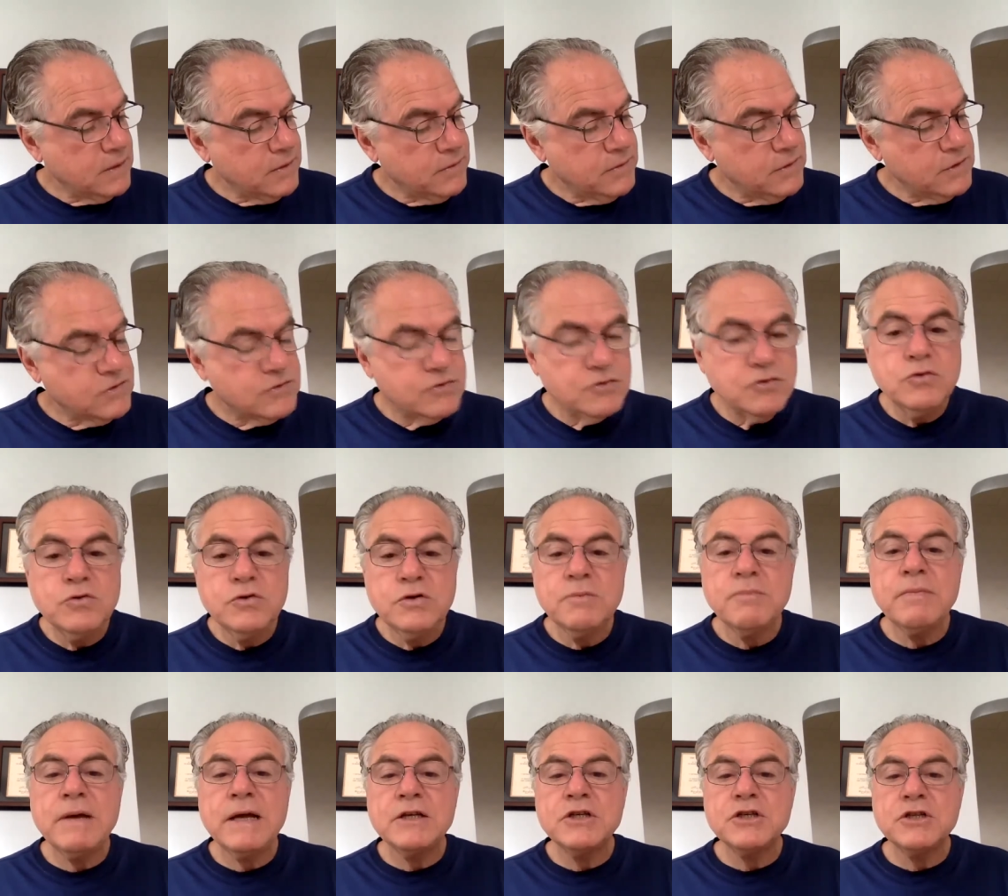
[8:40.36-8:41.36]
this new
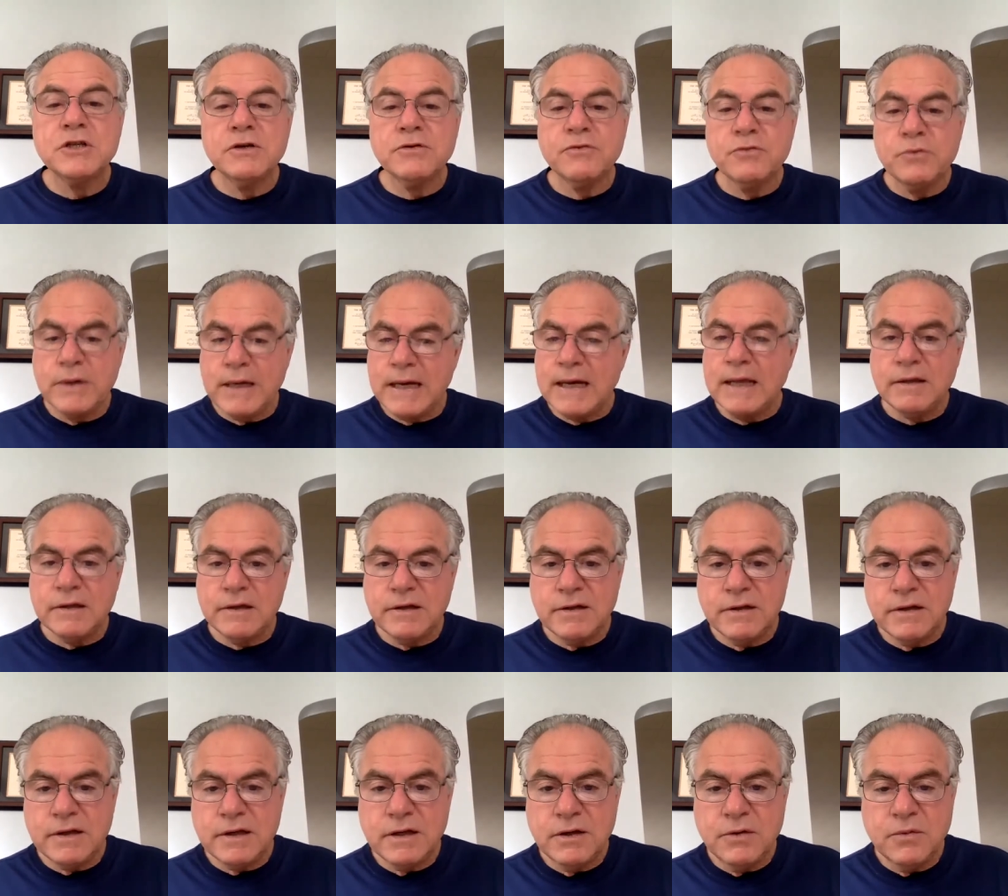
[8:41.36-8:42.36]
dimension of
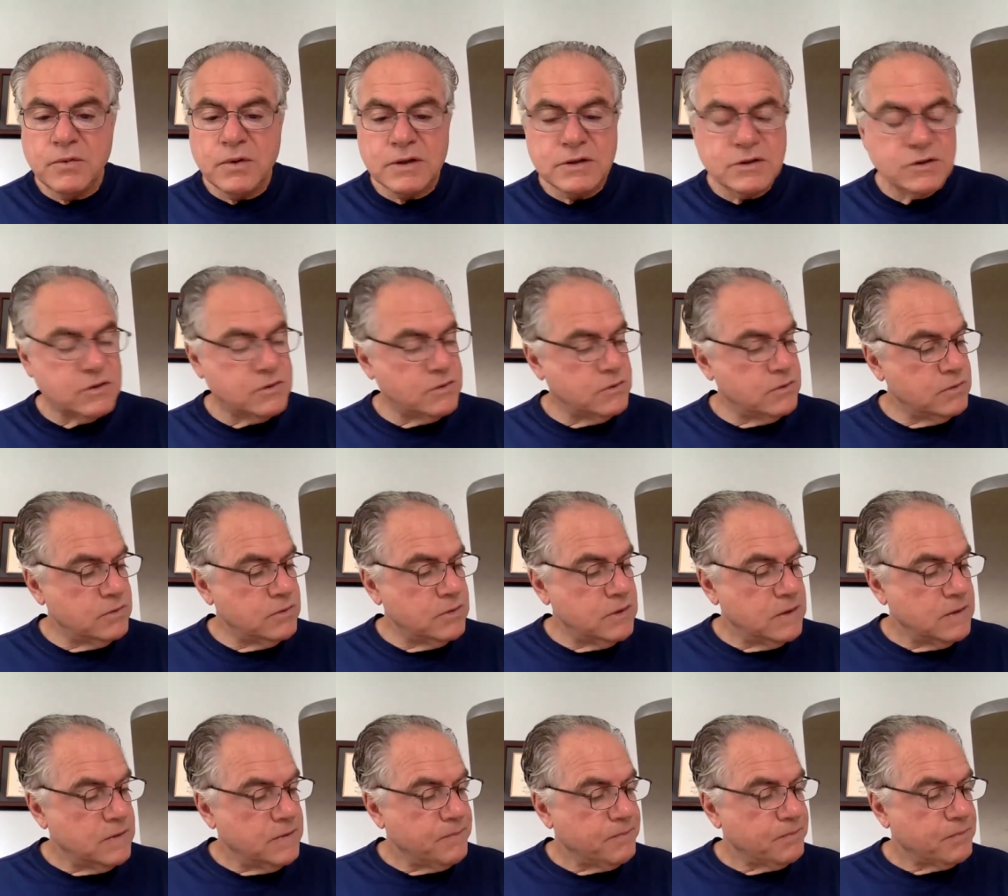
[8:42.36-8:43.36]
reality that he wants to
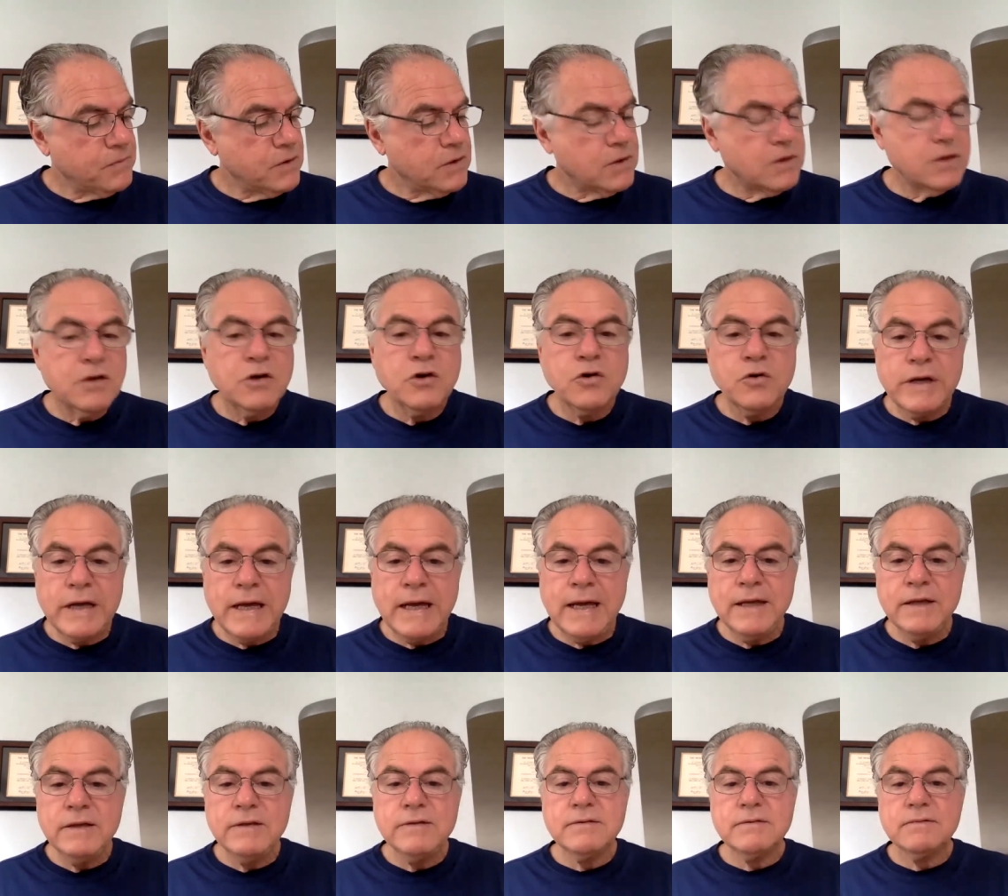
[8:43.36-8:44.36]

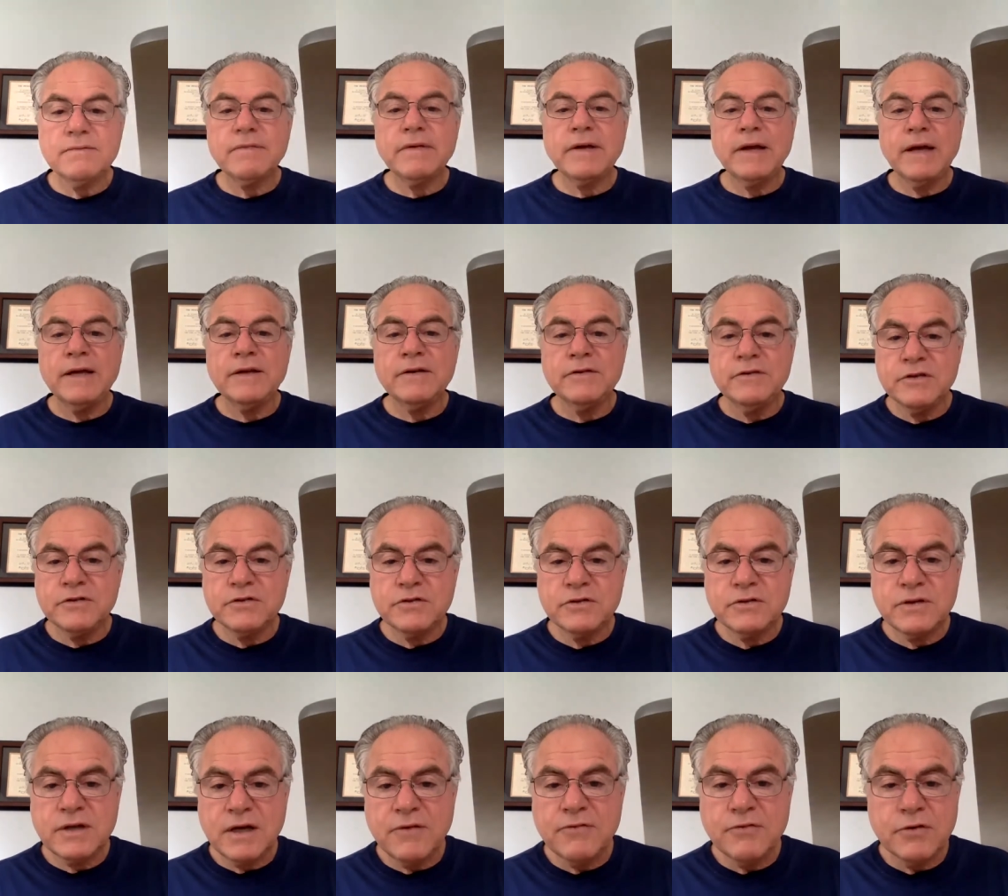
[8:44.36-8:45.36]
create and
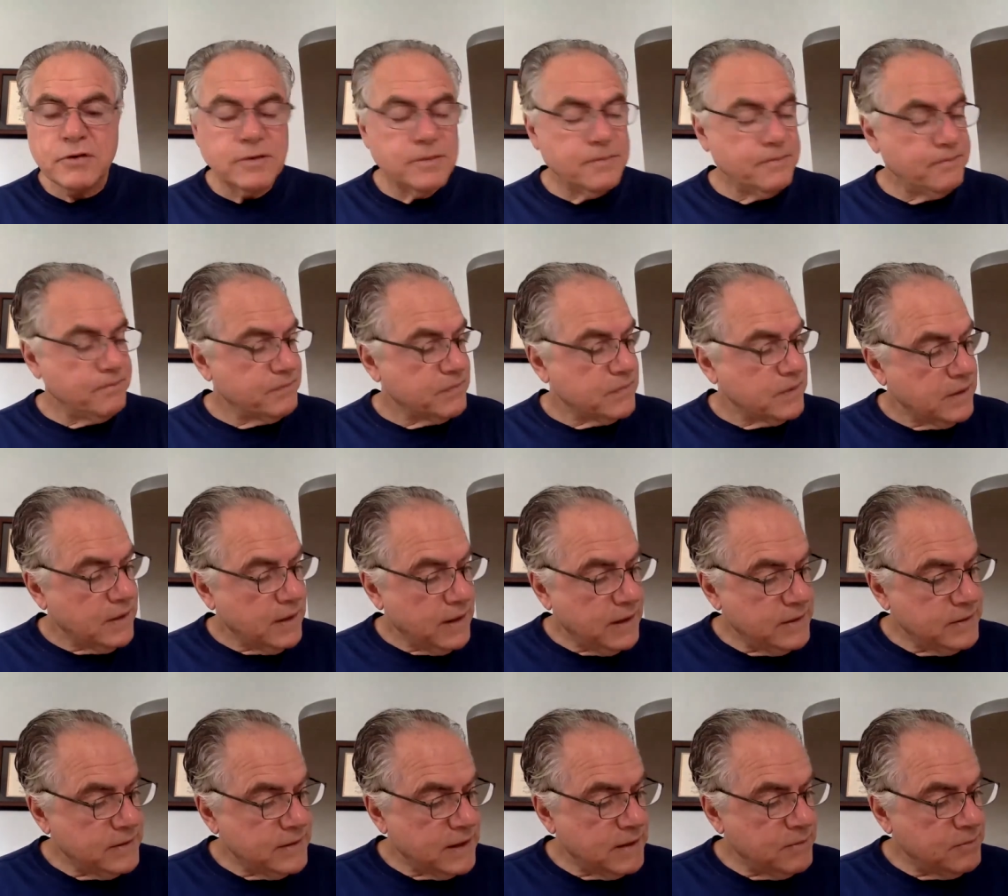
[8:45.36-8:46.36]
discover,
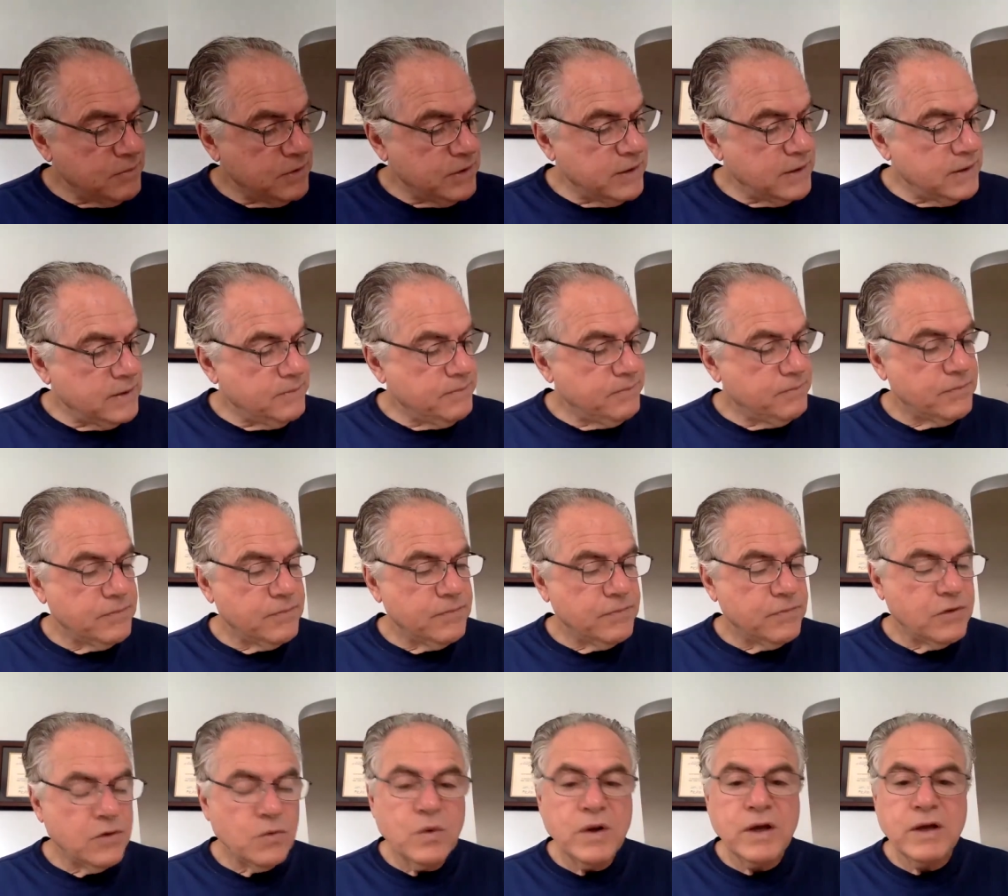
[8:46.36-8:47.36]
and namely
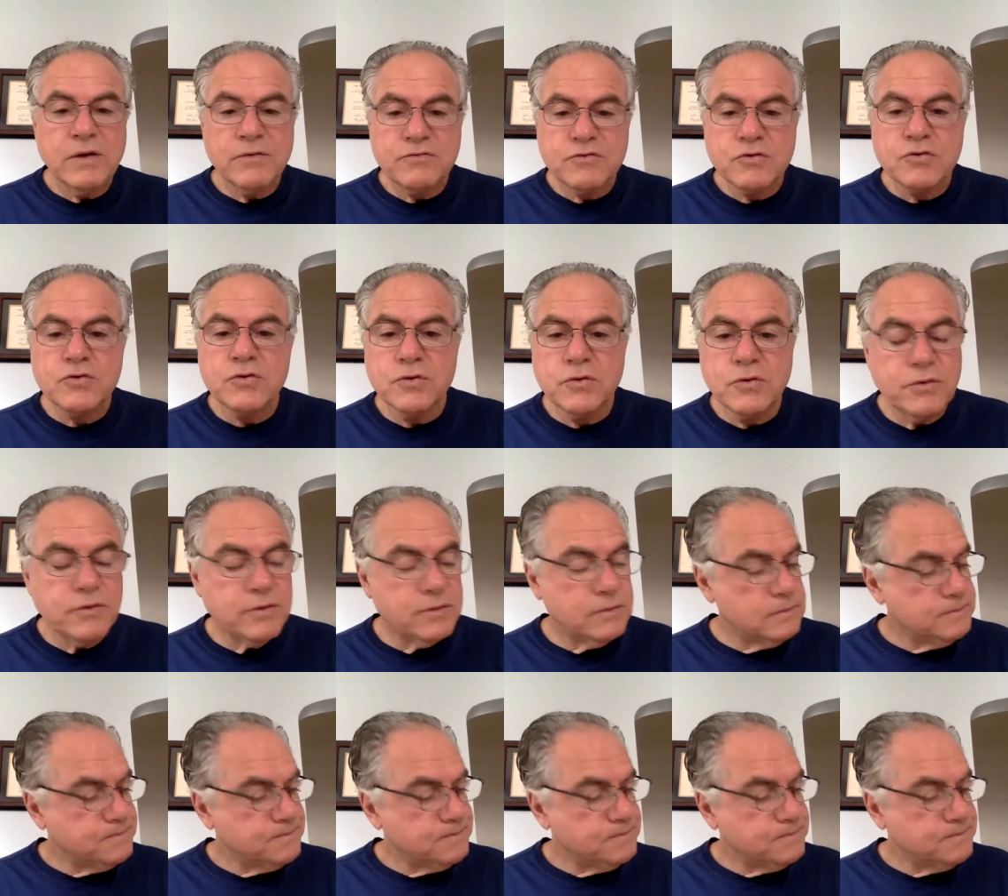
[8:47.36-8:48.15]
the way of truth.